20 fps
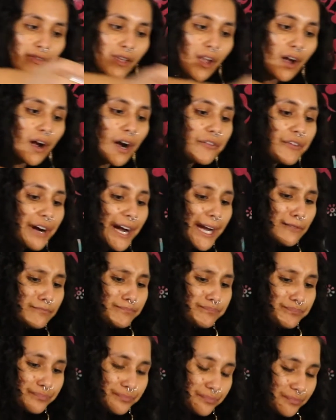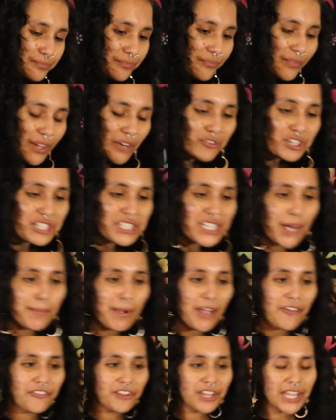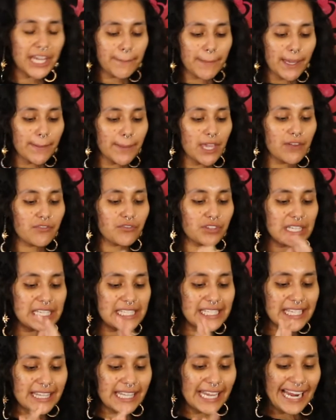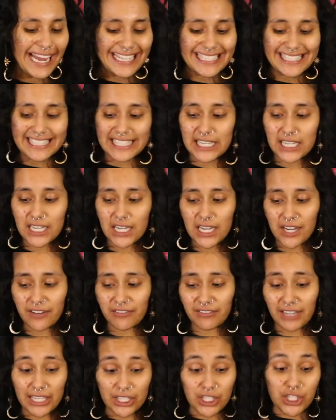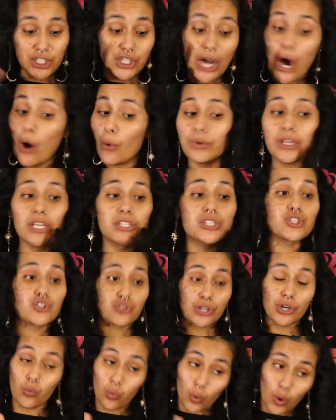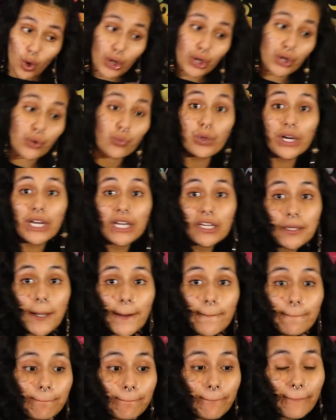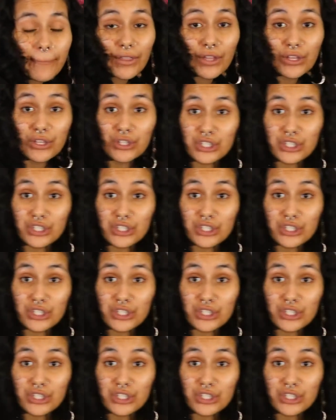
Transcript: All right. For some, I feel like maybe even releasing that idea of like you don't need to drink water when you